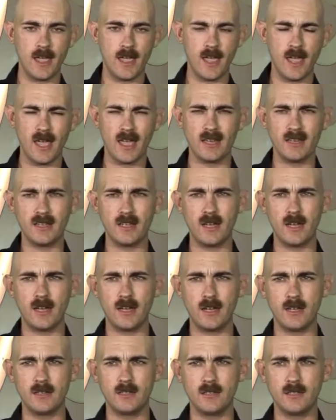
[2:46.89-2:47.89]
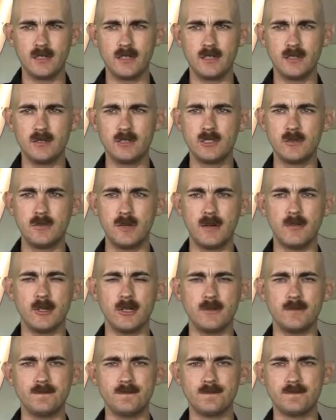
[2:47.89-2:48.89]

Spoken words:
And it was a bummer.